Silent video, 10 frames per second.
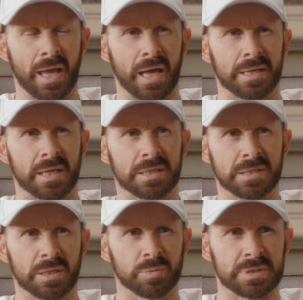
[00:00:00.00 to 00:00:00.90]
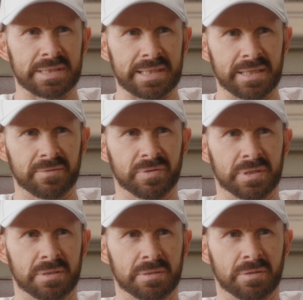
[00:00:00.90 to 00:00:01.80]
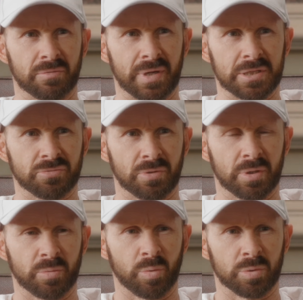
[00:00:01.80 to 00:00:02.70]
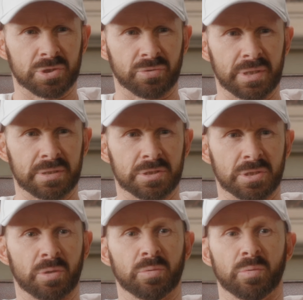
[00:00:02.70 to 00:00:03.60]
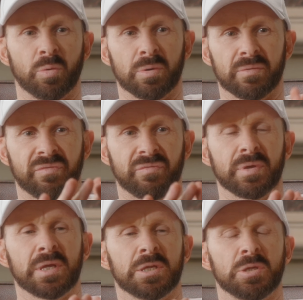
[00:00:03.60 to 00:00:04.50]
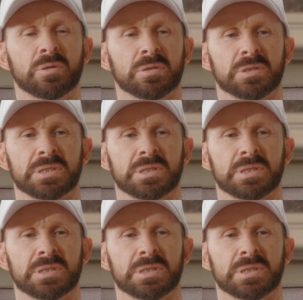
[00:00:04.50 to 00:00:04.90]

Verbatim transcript: And as I was leaving the restaurant in Wall Street, so all of you couldn't